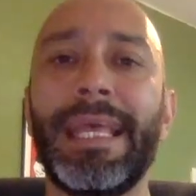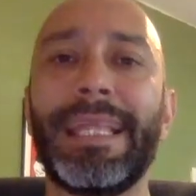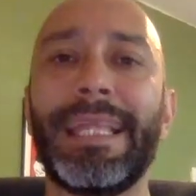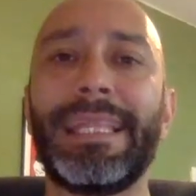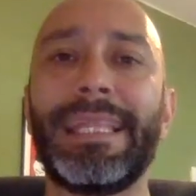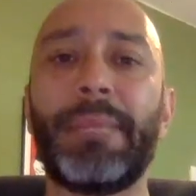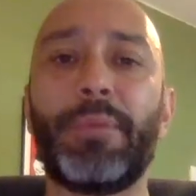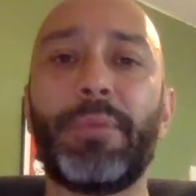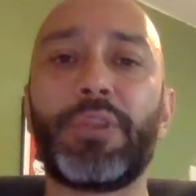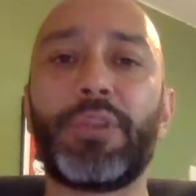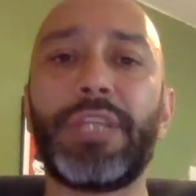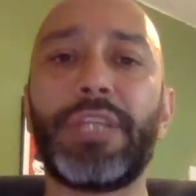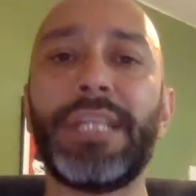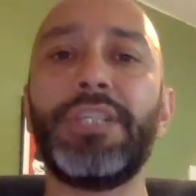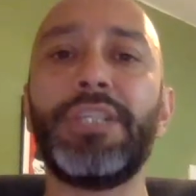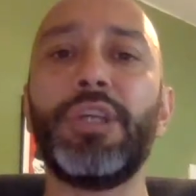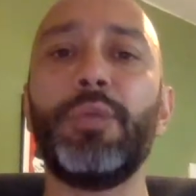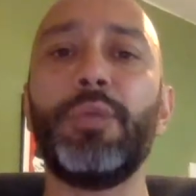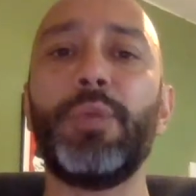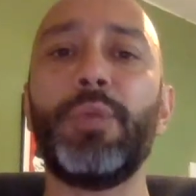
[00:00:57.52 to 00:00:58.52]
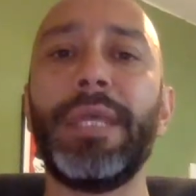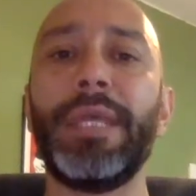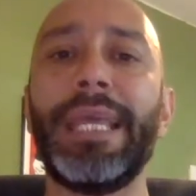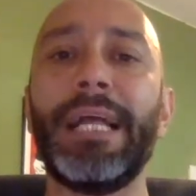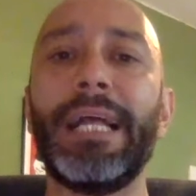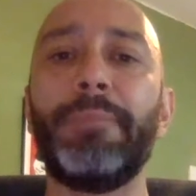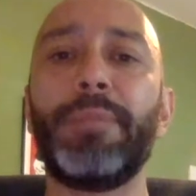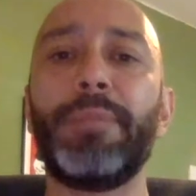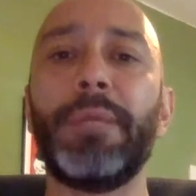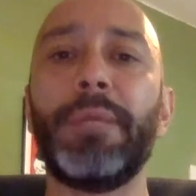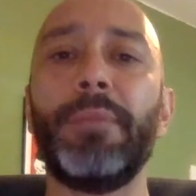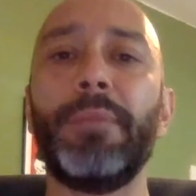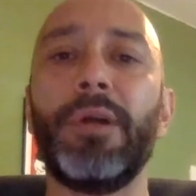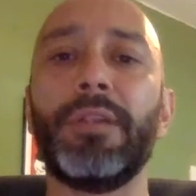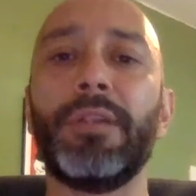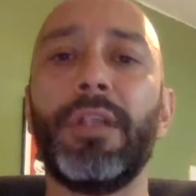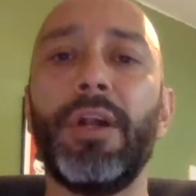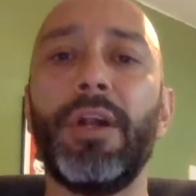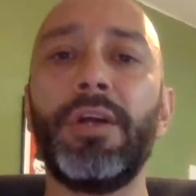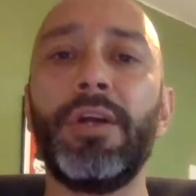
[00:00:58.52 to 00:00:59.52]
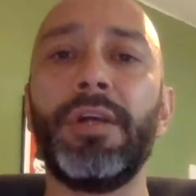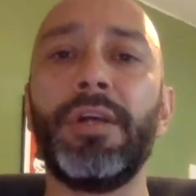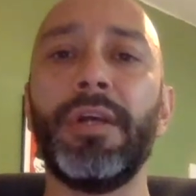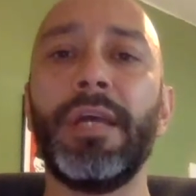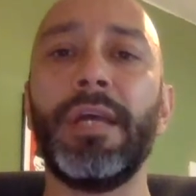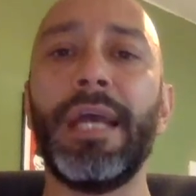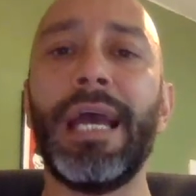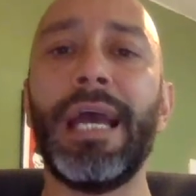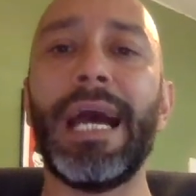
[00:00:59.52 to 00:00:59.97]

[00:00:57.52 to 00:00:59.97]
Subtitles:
The potential we help them unlock